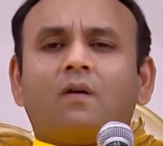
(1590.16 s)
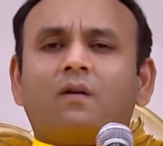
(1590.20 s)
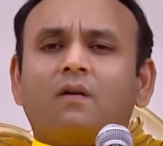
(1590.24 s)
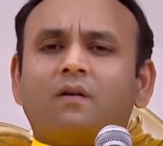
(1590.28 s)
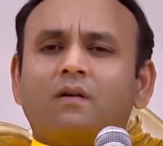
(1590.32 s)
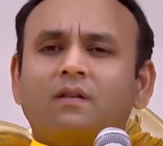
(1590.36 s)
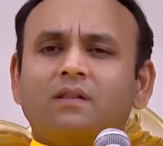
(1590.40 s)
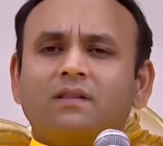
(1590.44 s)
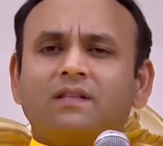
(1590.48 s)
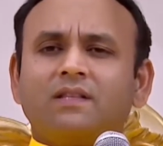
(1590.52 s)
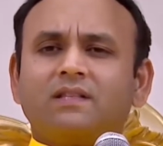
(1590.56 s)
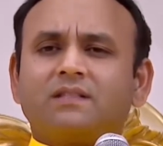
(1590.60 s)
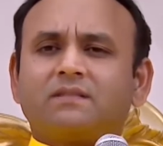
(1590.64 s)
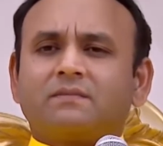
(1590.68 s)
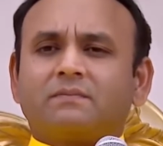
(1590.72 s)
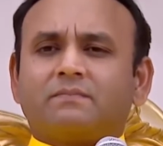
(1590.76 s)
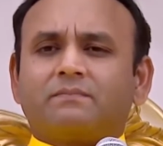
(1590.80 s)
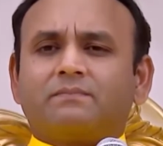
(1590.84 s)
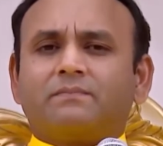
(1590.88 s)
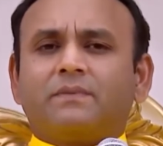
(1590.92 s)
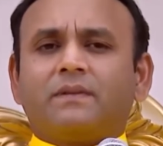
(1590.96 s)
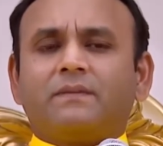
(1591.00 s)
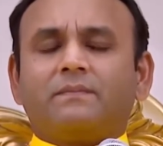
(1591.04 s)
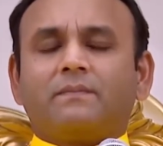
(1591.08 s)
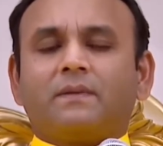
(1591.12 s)
all these
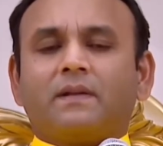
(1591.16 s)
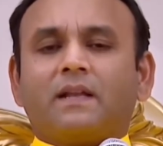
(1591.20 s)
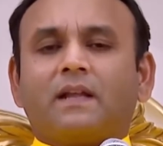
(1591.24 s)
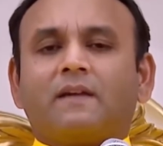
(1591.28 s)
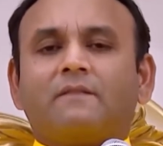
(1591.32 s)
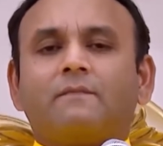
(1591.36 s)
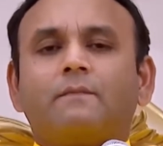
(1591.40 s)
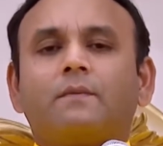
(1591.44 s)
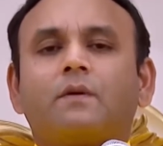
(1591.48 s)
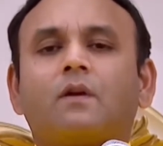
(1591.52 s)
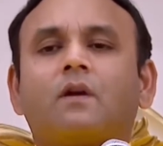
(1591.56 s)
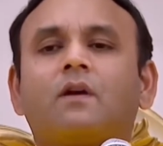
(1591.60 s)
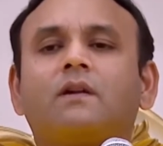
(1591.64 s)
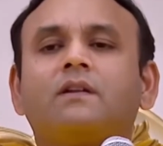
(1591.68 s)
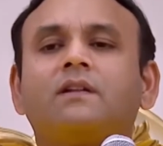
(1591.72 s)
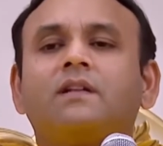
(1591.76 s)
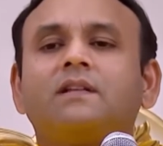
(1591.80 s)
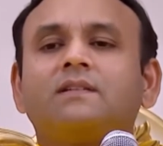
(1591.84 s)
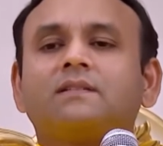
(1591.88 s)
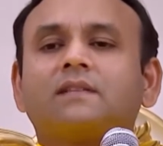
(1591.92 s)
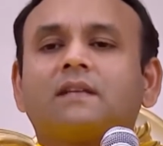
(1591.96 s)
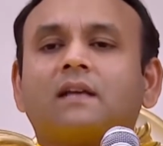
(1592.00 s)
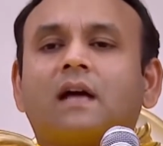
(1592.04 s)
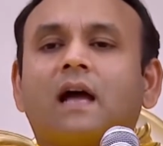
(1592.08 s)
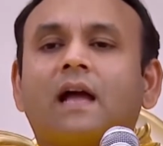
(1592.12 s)
people have
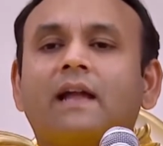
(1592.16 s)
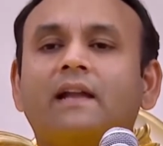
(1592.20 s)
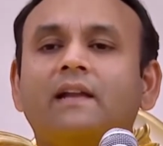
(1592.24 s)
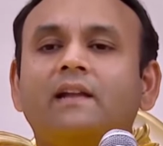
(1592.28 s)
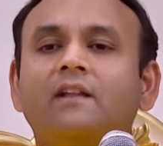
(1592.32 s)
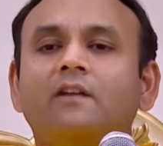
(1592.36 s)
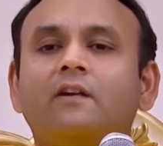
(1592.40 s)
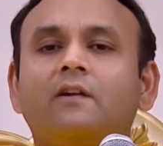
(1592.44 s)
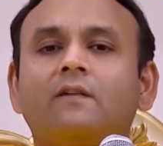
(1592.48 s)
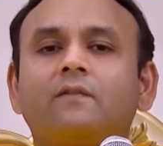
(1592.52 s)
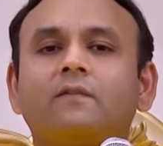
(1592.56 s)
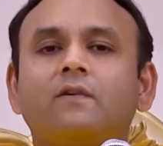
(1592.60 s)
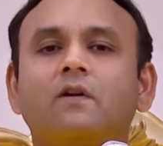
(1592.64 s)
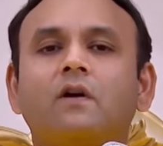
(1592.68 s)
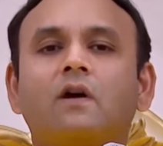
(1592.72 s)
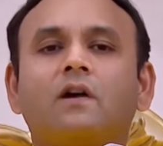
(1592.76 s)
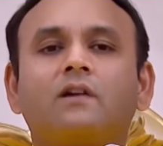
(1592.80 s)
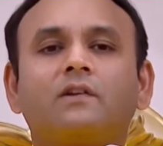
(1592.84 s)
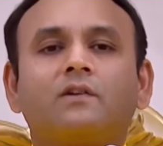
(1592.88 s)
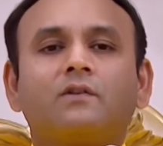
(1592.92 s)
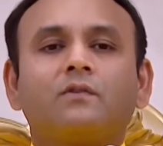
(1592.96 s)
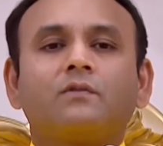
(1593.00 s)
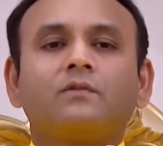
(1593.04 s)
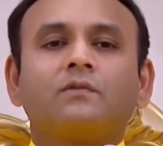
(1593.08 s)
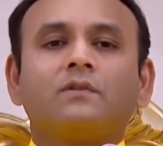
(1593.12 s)
brought this idea of
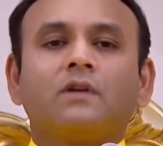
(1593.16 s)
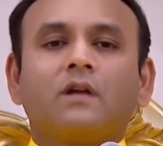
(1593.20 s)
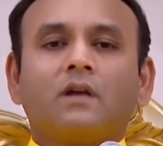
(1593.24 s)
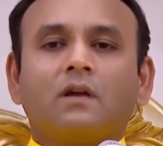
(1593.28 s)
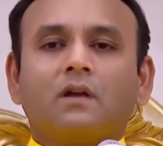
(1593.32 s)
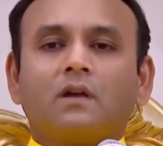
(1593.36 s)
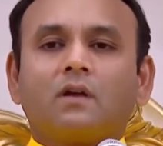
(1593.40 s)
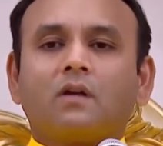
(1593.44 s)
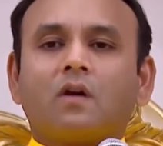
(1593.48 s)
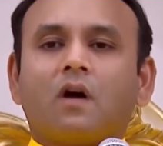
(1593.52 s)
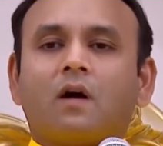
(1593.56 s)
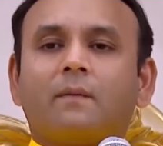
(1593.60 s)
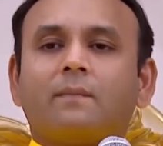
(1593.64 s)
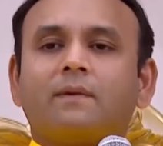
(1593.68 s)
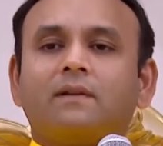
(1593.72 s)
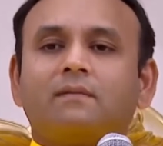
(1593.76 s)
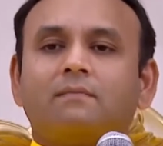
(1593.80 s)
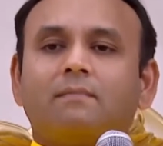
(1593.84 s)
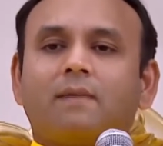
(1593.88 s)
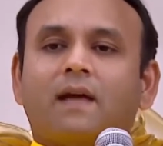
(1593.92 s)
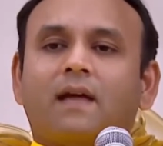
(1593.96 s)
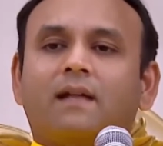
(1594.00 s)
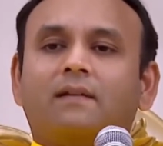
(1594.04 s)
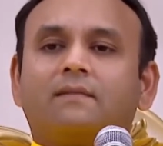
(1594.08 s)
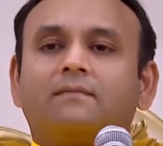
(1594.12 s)
God to
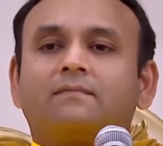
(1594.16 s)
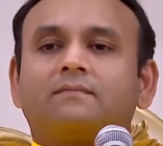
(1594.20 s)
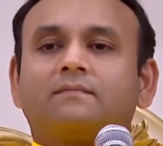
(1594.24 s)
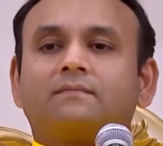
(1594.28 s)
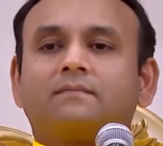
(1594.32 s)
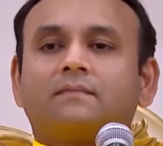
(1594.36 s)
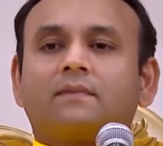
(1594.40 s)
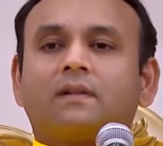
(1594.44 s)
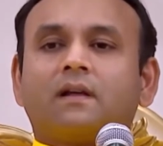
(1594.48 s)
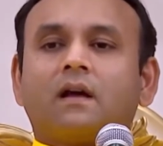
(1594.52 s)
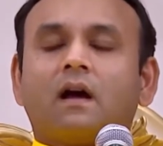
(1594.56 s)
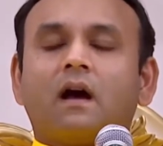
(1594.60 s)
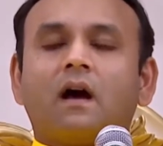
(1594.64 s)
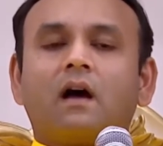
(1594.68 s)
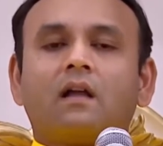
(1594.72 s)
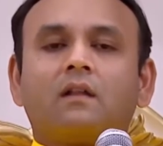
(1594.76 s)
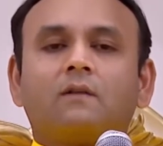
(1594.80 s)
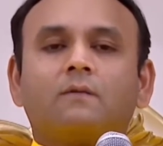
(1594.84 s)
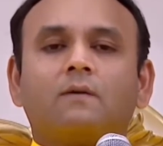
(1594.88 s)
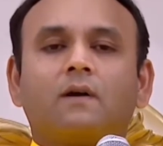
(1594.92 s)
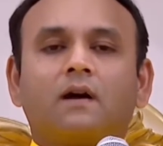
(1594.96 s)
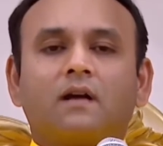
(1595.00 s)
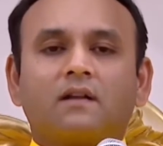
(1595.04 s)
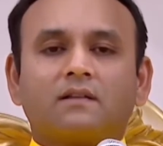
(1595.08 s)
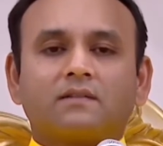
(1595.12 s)
common man.
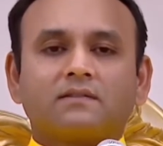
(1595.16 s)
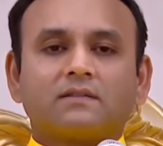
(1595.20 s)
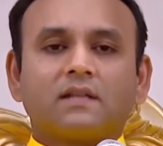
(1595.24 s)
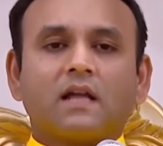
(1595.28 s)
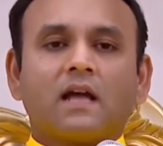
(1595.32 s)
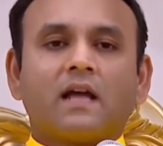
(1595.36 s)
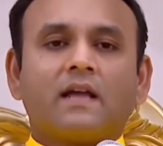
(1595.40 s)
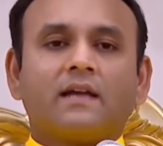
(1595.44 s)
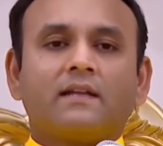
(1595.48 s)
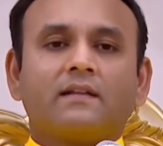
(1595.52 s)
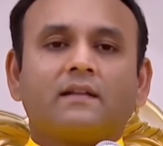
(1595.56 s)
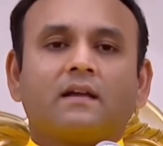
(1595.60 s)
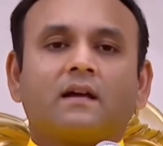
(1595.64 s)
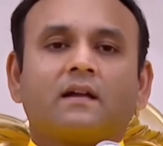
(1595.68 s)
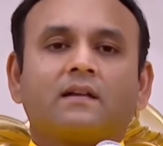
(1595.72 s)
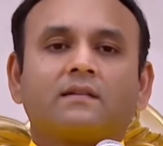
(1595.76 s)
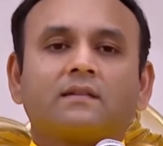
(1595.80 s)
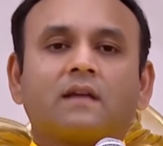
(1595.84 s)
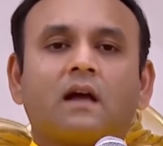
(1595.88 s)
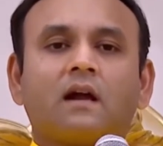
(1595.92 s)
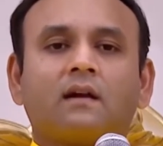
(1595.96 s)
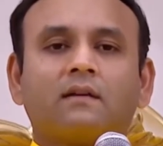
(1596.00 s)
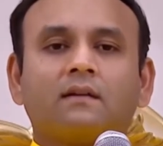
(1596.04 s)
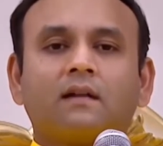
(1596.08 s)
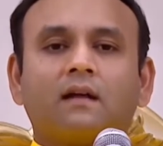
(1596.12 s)
Alvars,
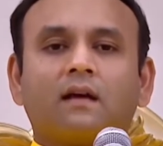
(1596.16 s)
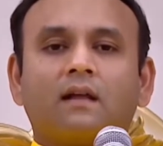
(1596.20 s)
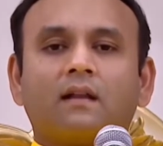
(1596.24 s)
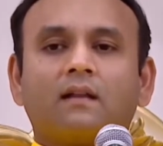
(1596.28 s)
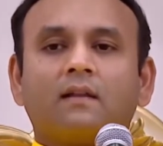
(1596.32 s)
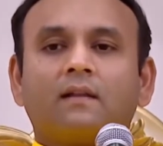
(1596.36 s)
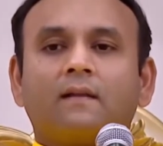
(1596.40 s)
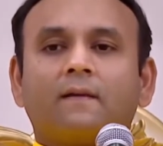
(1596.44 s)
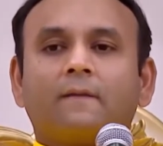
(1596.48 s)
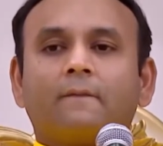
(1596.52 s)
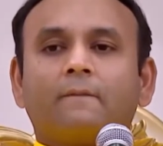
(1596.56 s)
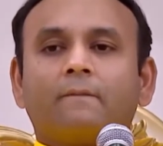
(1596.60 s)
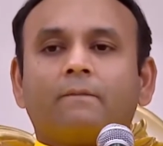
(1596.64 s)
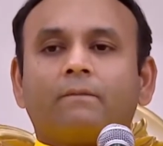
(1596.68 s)
Nayanars, Andal.